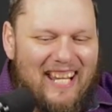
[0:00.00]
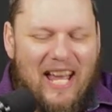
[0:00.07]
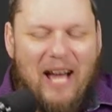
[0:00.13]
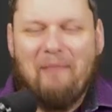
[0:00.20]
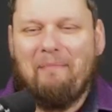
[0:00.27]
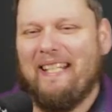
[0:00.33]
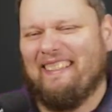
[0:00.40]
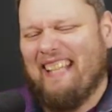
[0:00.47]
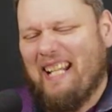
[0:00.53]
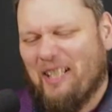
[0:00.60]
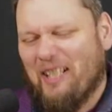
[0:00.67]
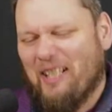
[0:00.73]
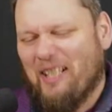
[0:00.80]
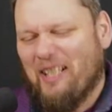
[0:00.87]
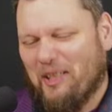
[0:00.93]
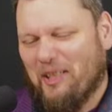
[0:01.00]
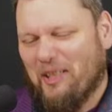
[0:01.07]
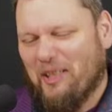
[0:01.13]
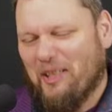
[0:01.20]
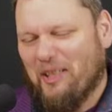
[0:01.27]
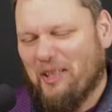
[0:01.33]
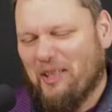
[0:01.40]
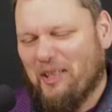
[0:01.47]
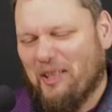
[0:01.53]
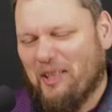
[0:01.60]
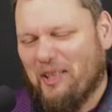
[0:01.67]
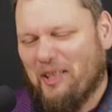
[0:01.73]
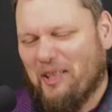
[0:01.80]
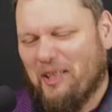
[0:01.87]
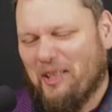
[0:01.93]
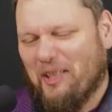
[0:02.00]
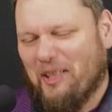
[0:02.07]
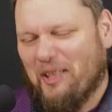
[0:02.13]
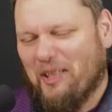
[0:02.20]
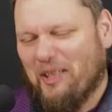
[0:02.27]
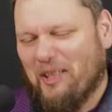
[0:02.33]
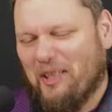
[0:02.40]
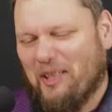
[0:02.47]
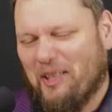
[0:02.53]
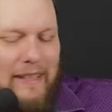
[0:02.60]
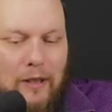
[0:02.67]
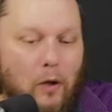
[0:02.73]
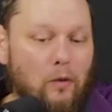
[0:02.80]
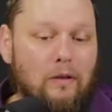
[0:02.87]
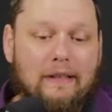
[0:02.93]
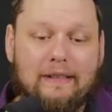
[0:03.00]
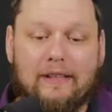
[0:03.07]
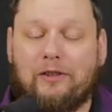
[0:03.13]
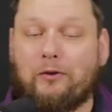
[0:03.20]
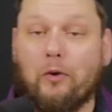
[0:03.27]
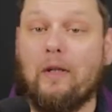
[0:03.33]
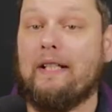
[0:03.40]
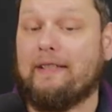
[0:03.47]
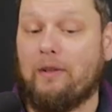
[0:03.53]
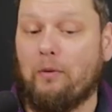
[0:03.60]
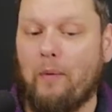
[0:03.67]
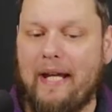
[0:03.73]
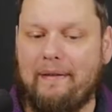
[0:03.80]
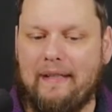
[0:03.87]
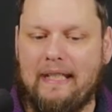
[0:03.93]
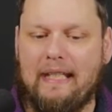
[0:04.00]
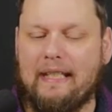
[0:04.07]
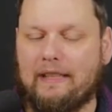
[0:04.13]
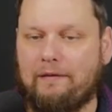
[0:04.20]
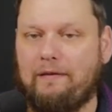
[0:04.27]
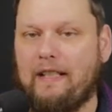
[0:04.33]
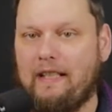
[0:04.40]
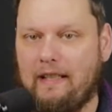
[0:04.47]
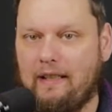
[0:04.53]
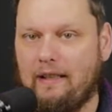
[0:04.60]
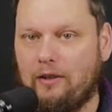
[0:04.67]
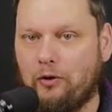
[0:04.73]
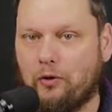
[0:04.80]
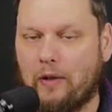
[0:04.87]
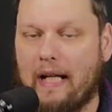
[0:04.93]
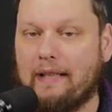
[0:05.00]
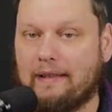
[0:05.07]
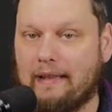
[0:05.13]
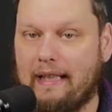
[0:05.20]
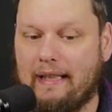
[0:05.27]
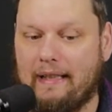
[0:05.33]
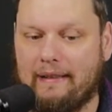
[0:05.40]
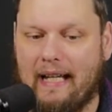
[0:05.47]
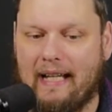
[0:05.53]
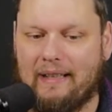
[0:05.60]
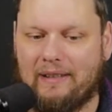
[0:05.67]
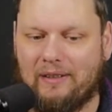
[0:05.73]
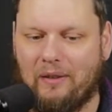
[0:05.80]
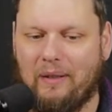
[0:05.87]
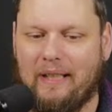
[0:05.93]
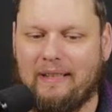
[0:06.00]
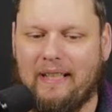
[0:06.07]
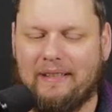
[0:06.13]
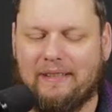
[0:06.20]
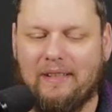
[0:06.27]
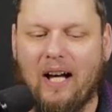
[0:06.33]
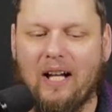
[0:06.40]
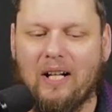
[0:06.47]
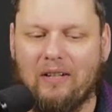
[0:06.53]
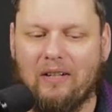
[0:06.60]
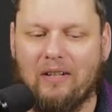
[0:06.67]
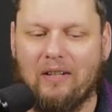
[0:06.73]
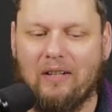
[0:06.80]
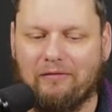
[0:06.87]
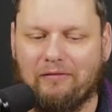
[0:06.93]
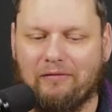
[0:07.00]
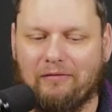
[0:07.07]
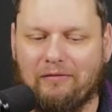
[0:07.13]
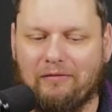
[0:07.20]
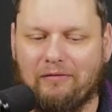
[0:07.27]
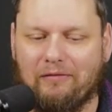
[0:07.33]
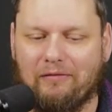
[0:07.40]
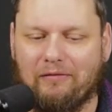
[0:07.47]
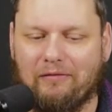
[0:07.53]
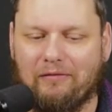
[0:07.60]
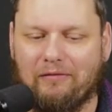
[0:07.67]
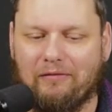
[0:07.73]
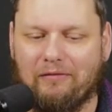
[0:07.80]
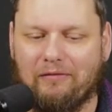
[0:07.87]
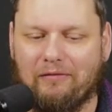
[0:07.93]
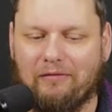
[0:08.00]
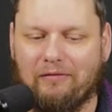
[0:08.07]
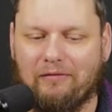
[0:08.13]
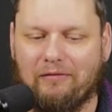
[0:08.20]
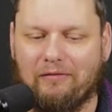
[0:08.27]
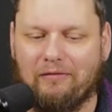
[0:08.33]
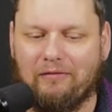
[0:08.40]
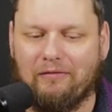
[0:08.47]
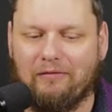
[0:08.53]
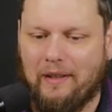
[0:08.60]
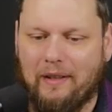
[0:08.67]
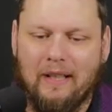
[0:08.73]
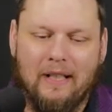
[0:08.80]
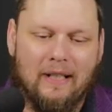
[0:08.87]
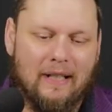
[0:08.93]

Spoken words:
How many letters before SV? It totally destroys the way the ESV translated that. So it's not a viable option for that translation.